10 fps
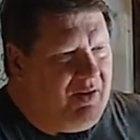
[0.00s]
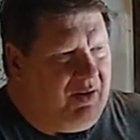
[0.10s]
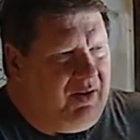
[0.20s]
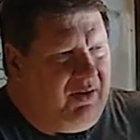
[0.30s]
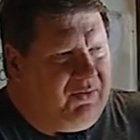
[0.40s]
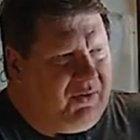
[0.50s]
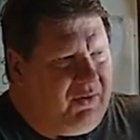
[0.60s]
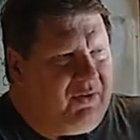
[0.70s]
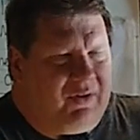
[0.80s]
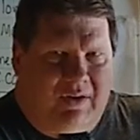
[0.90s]
he's
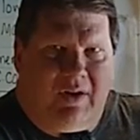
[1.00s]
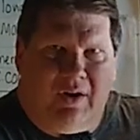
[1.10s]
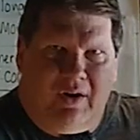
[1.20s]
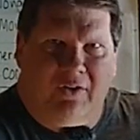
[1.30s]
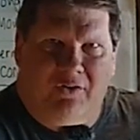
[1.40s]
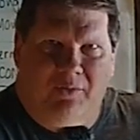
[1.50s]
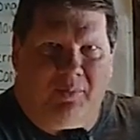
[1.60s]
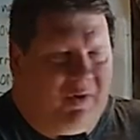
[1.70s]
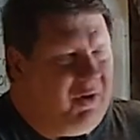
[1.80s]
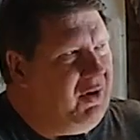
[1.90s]
on the
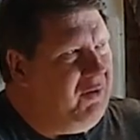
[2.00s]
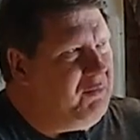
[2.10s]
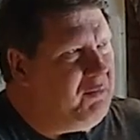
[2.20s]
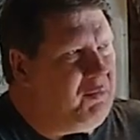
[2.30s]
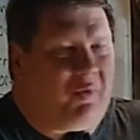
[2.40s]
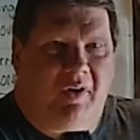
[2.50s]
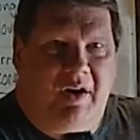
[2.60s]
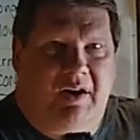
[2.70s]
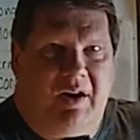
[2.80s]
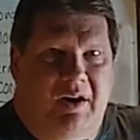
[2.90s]
cusp of
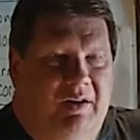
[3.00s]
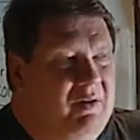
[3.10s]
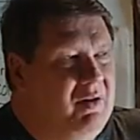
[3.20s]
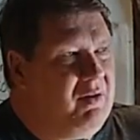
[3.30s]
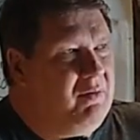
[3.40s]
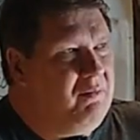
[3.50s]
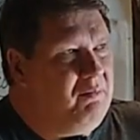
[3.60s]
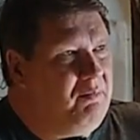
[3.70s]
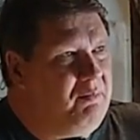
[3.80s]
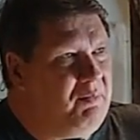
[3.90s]
breaking
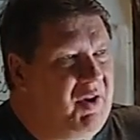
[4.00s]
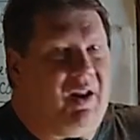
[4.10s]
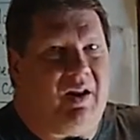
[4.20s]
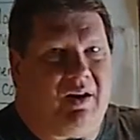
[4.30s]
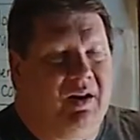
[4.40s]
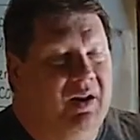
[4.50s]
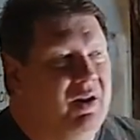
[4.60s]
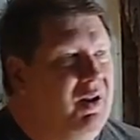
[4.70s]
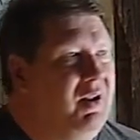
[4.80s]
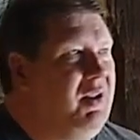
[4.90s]
big.
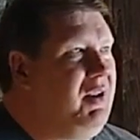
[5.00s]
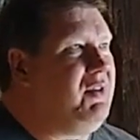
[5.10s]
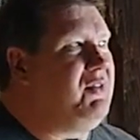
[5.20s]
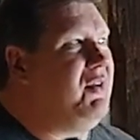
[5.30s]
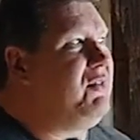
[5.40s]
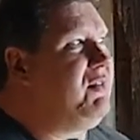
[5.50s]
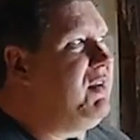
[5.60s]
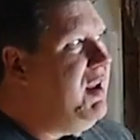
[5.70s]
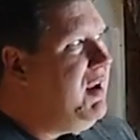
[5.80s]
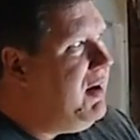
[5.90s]
He
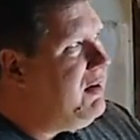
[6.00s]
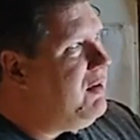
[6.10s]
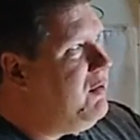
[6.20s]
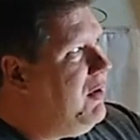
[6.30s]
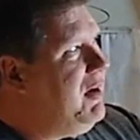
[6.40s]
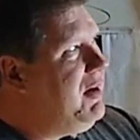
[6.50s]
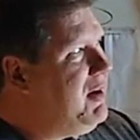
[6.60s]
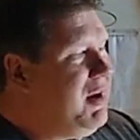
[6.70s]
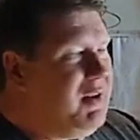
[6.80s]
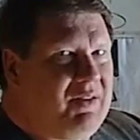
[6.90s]
just can't
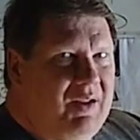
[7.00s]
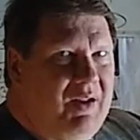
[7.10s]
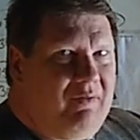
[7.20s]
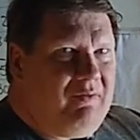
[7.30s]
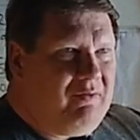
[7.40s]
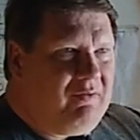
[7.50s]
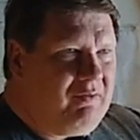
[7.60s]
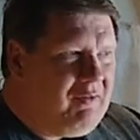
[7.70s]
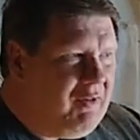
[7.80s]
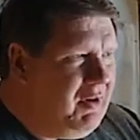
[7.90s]
quite get that
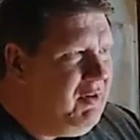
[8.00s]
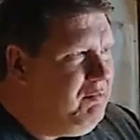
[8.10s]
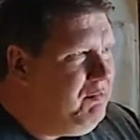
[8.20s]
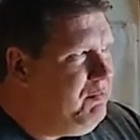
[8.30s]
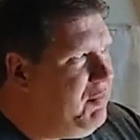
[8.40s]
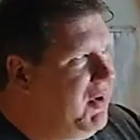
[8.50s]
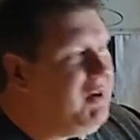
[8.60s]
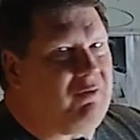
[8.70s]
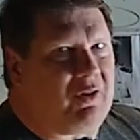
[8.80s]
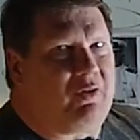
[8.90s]
one
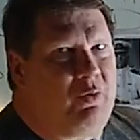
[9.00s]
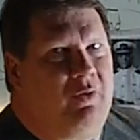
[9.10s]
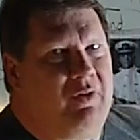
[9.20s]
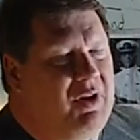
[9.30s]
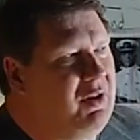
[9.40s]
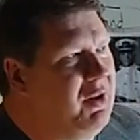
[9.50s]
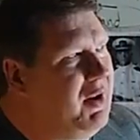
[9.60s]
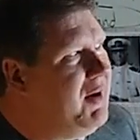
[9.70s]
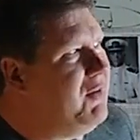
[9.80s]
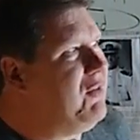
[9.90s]
big recruiting
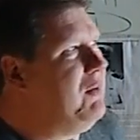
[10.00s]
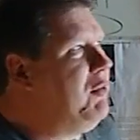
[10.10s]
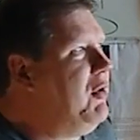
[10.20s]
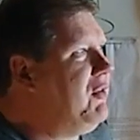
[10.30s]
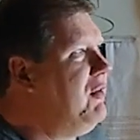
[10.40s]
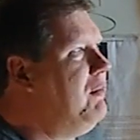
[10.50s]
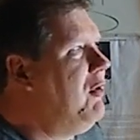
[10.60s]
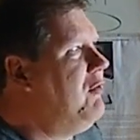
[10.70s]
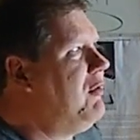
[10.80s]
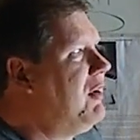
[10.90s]
class that puts
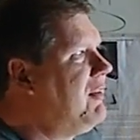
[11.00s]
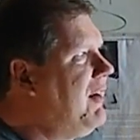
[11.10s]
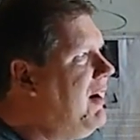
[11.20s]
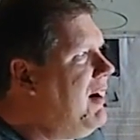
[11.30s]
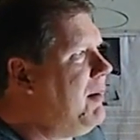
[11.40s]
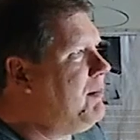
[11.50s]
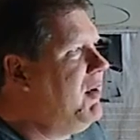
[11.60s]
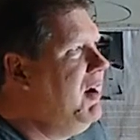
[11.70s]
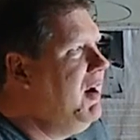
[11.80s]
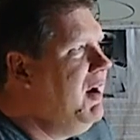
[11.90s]
him over the
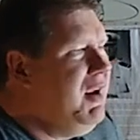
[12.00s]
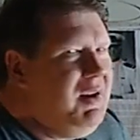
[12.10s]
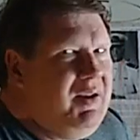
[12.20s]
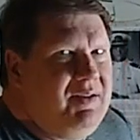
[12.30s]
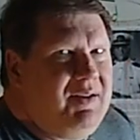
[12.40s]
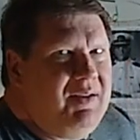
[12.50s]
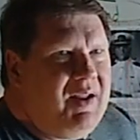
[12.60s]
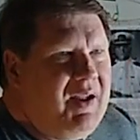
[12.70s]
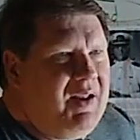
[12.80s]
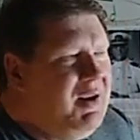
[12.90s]
top into
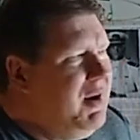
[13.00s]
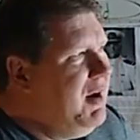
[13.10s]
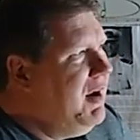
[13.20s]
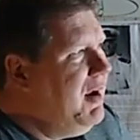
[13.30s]
that